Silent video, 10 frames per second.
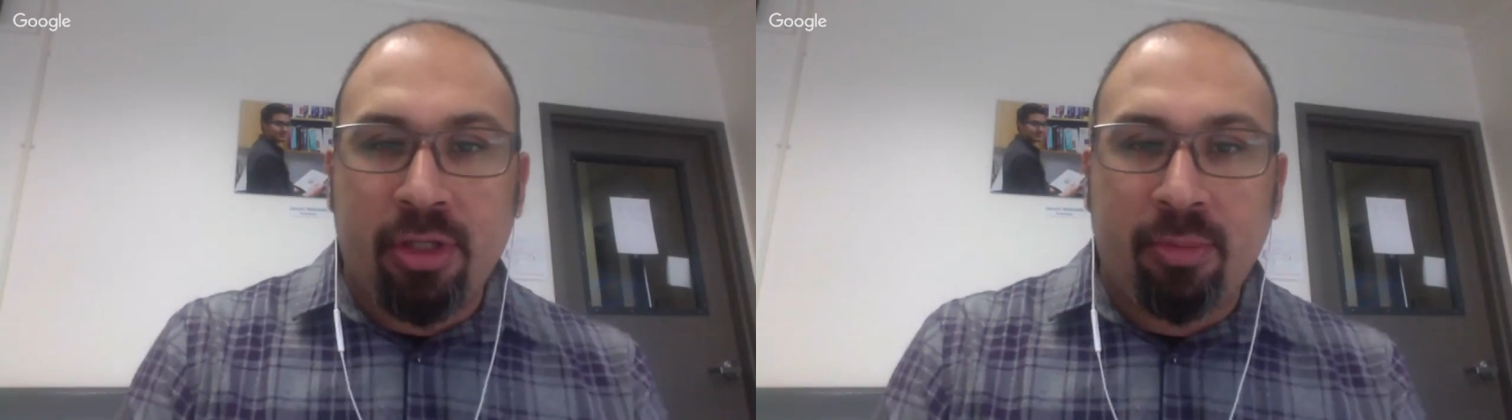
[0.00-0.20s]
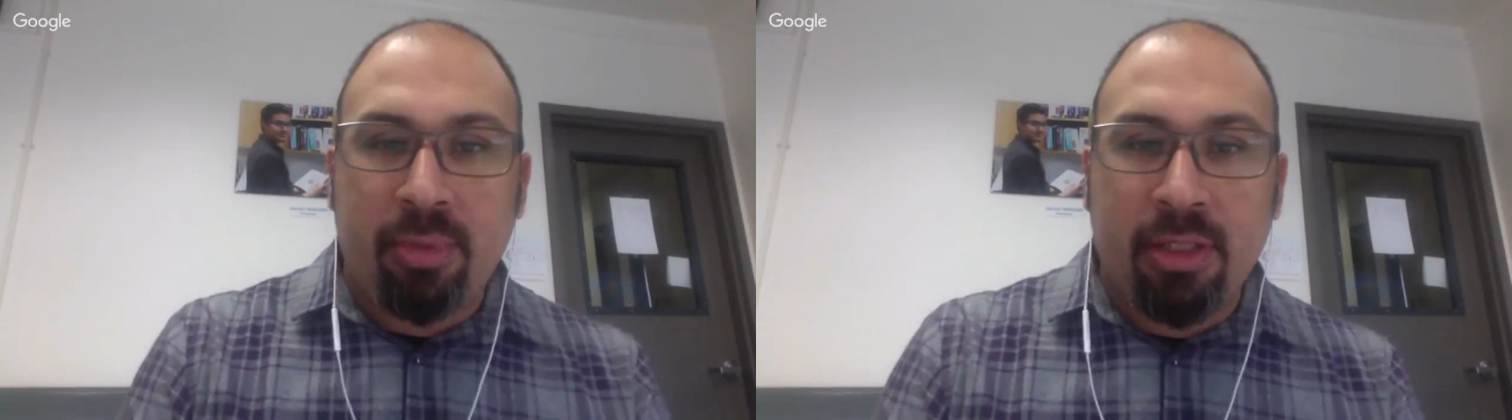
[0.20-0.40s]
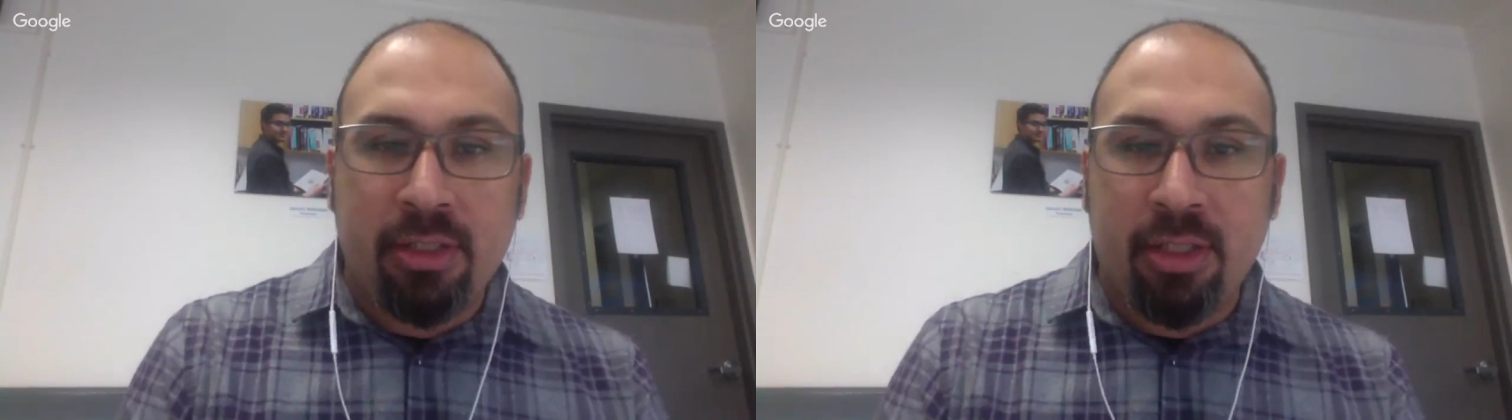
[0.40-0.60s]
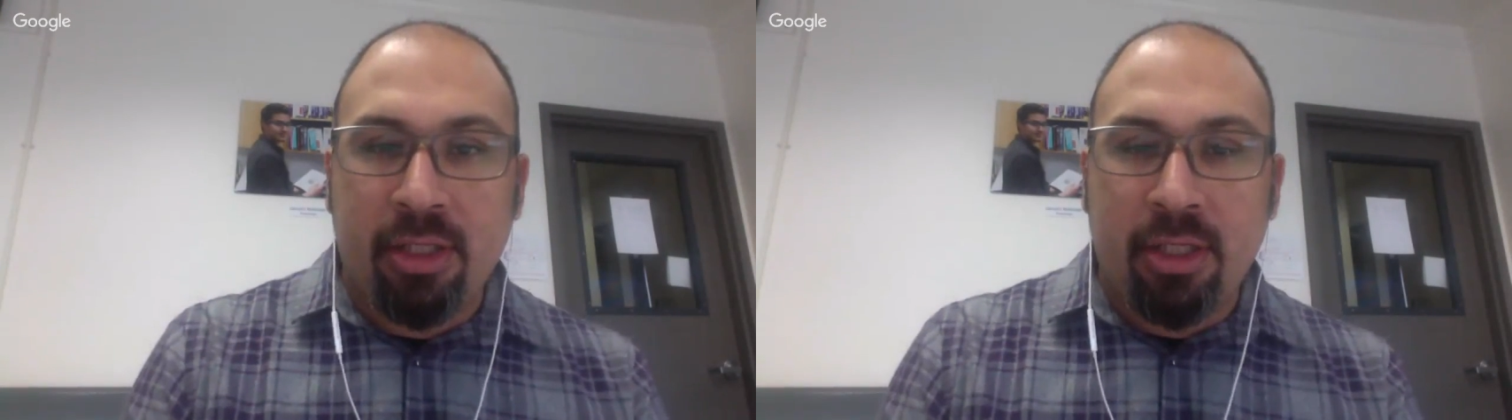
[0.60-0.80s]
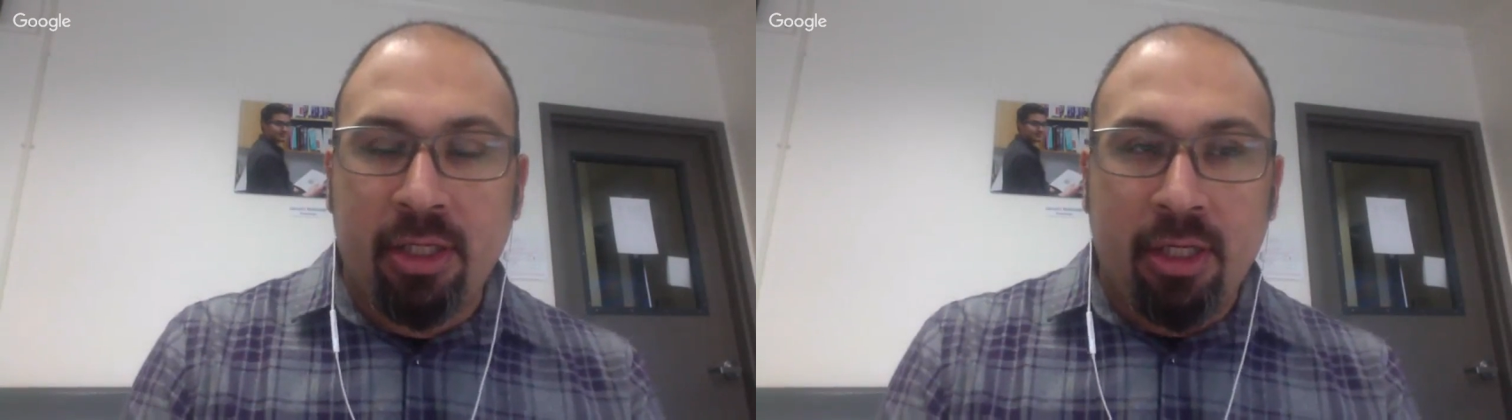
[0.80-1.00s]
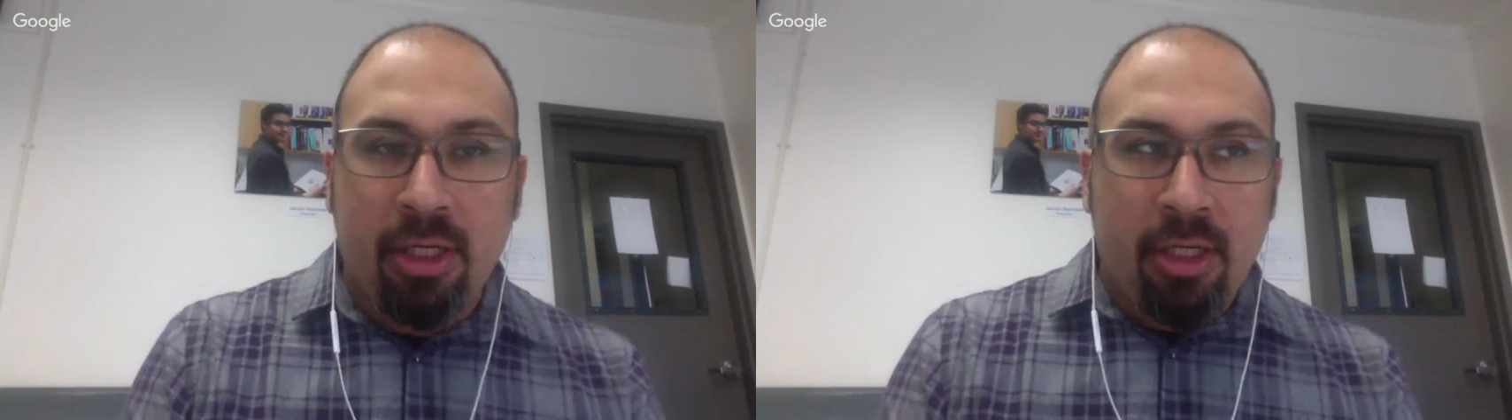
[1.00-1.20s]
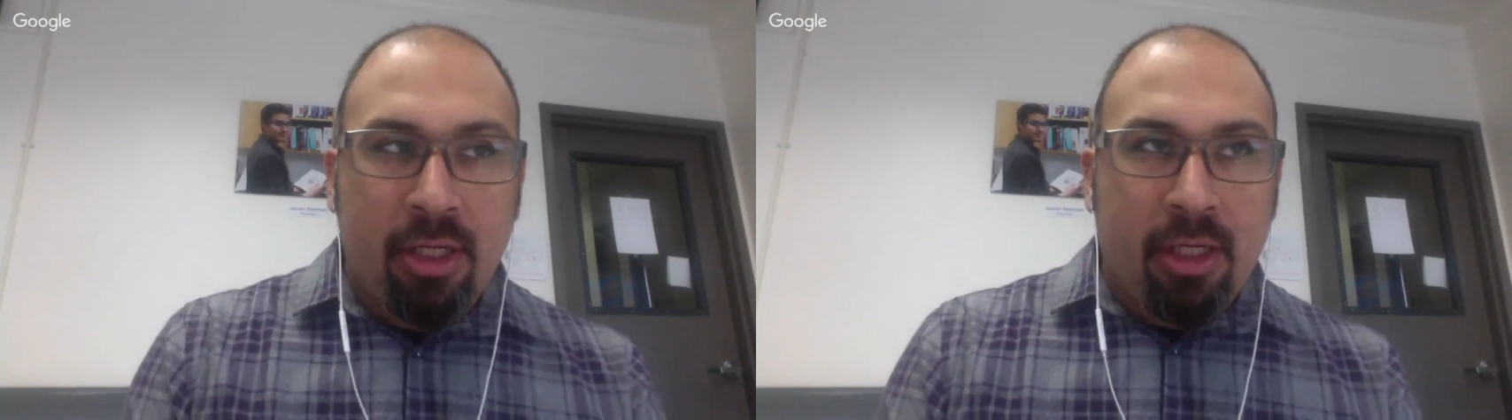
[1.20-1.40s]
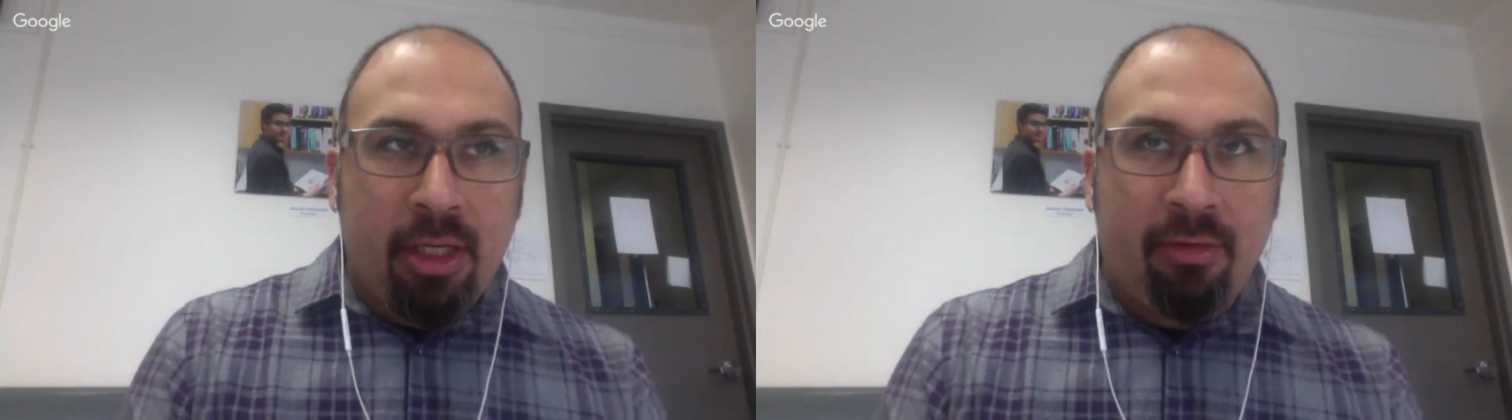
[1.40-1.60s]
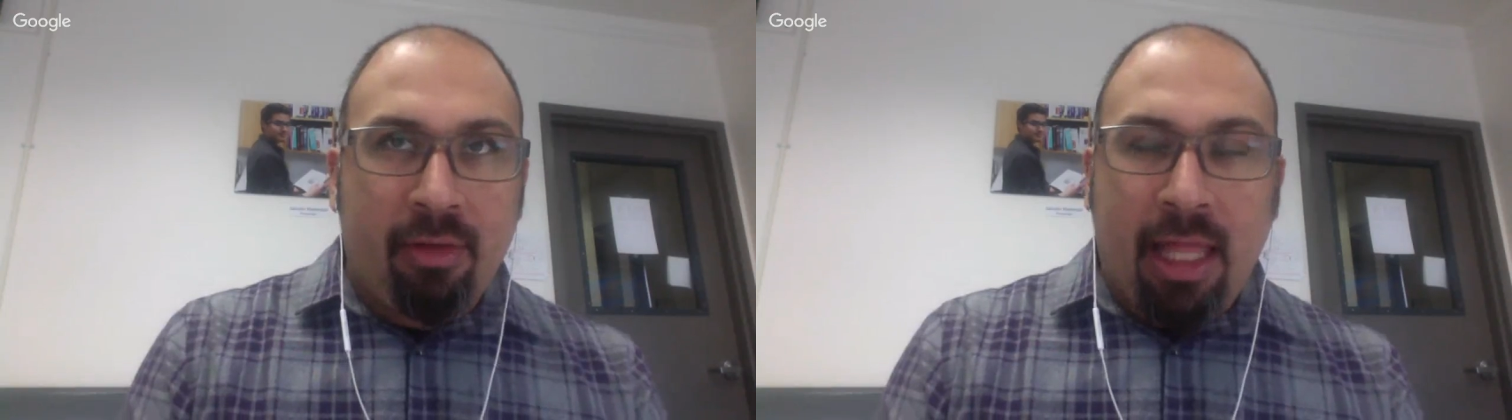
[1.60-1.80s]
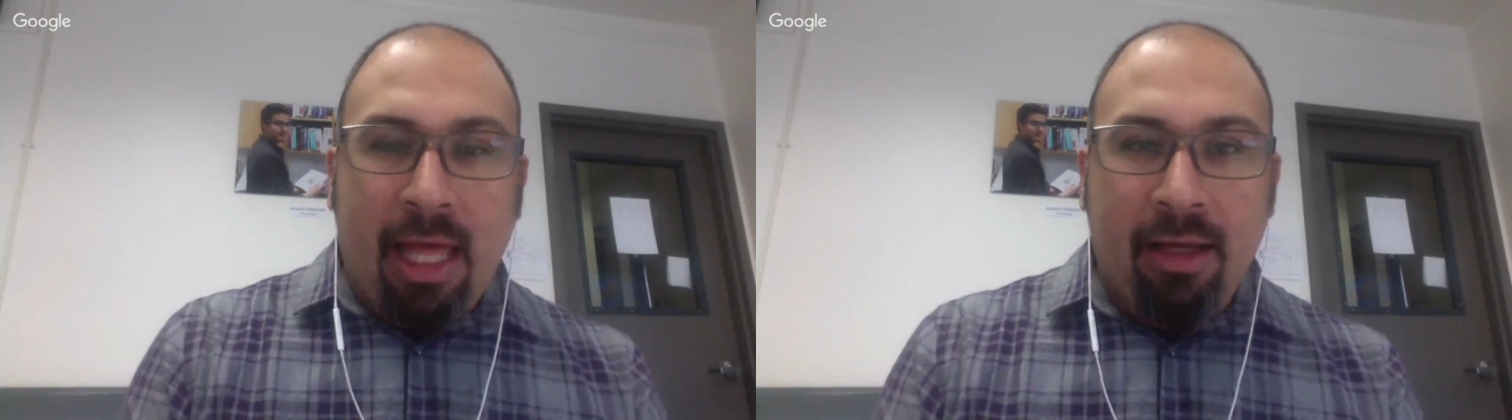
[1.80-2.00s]
because of the
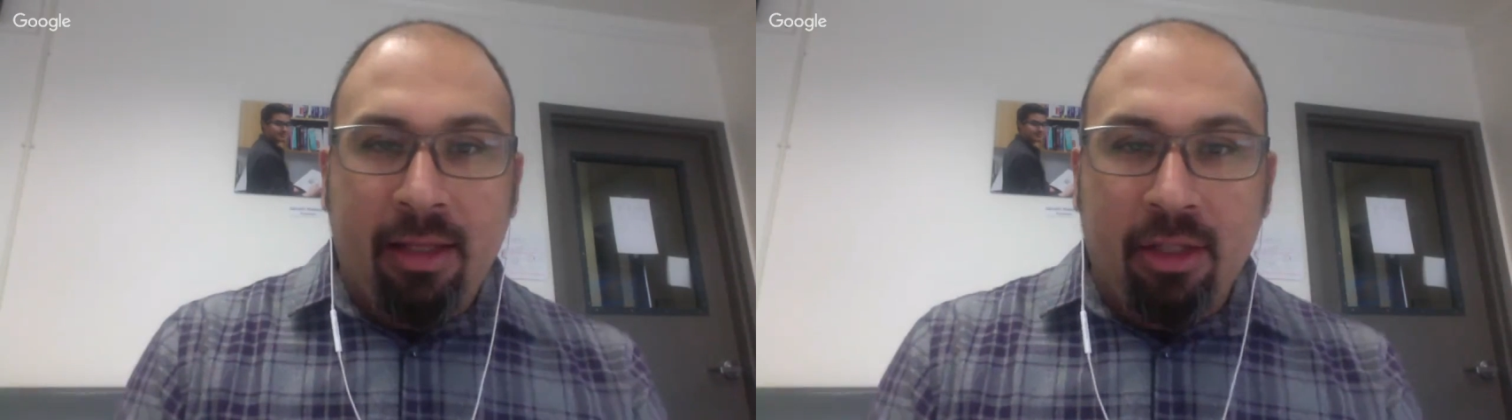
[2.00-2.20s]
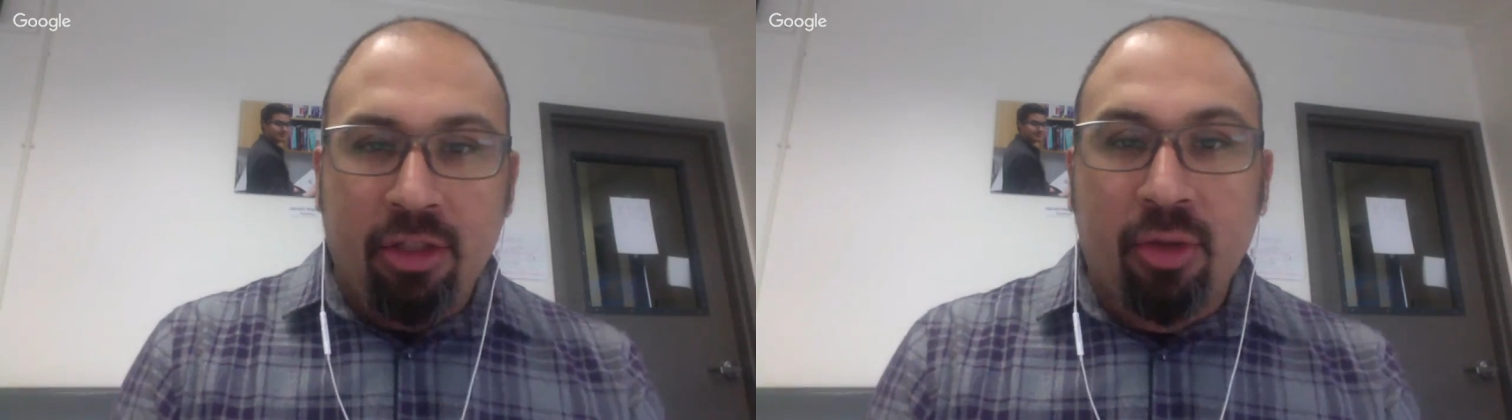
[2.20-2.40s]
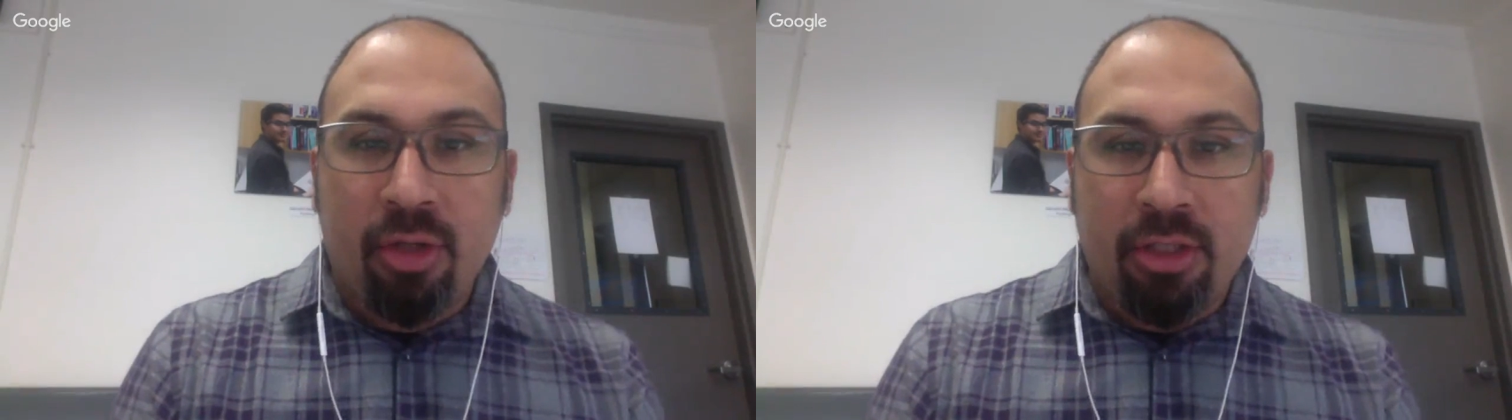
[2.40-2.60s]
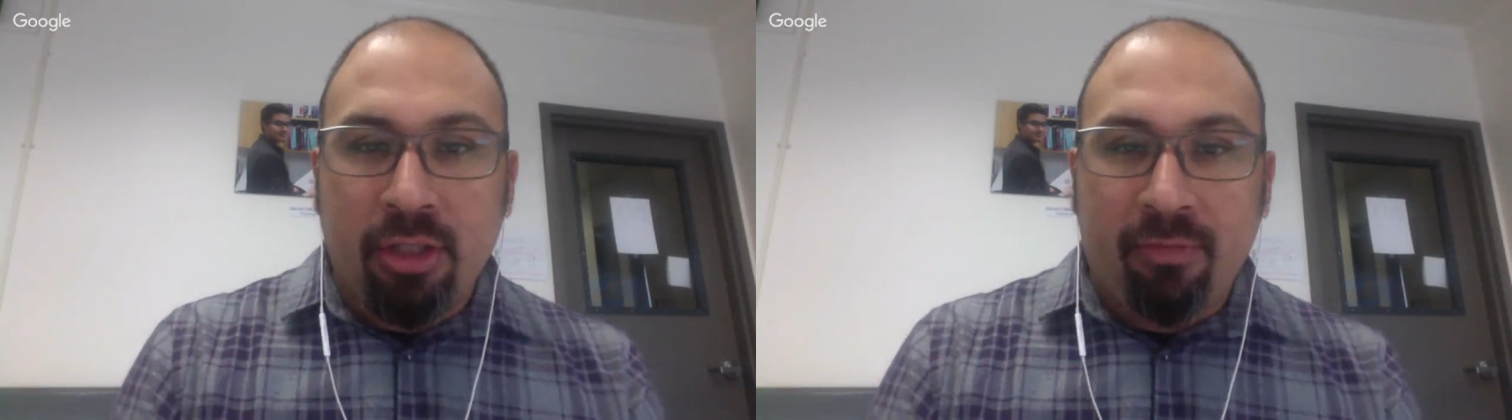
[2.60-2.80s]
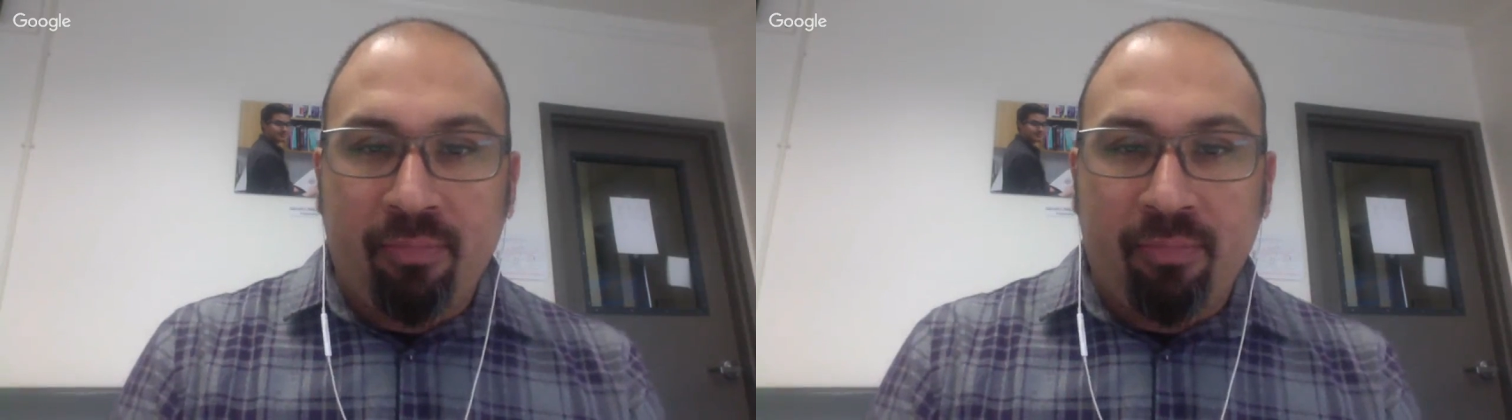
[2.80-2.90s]
lack and the shortage of